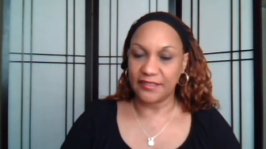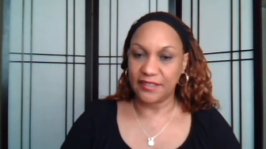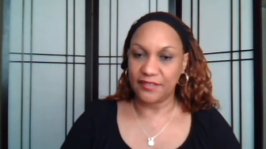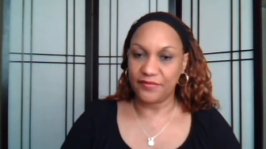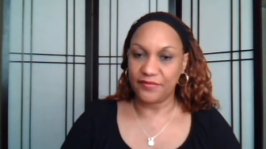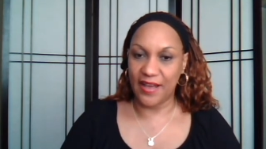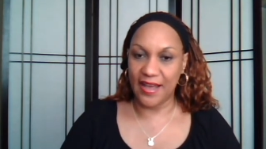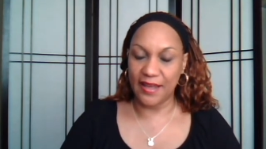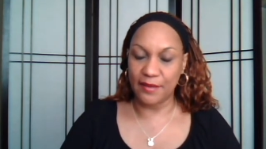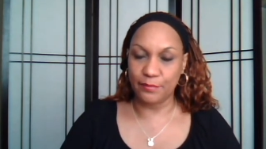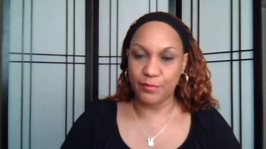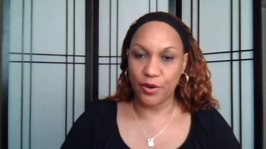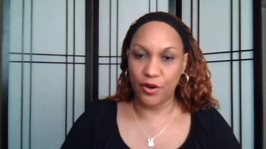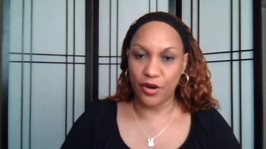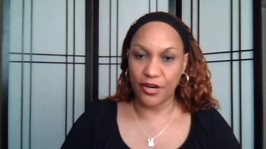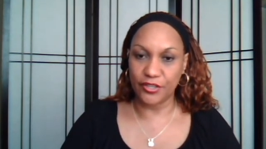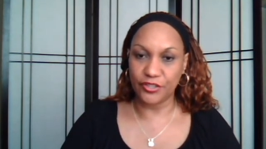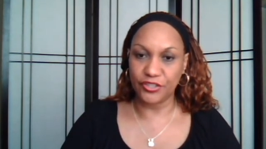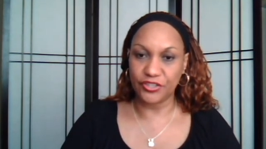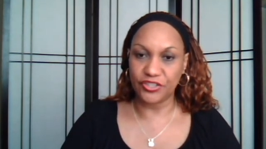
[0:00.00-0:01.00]
divine
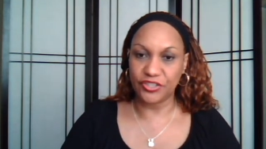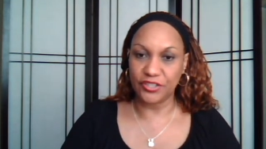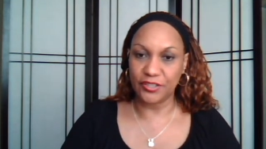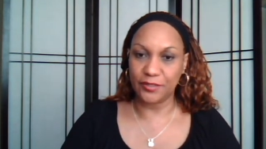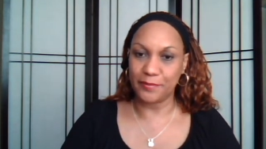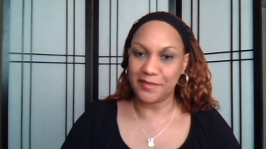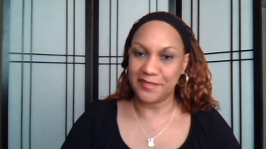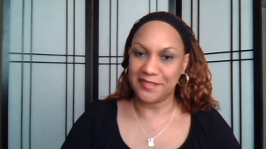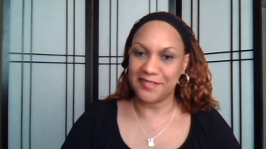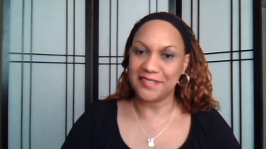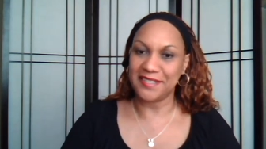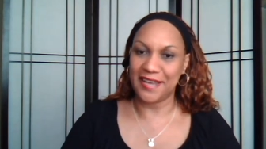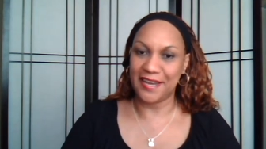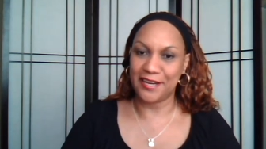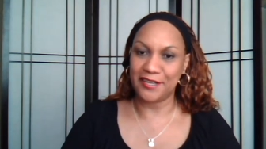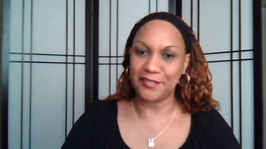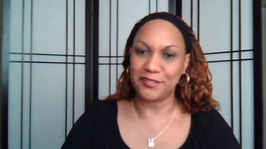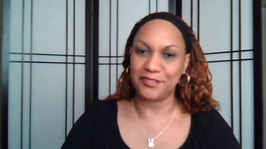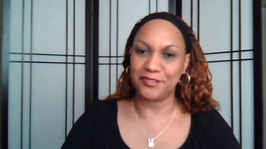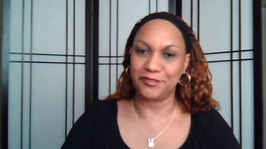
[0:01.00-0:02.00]
partnership and
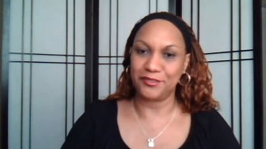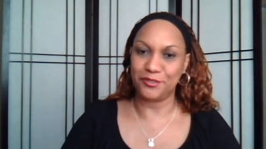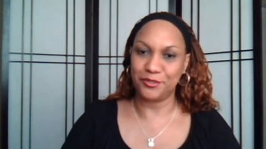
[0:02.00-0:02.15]
desire to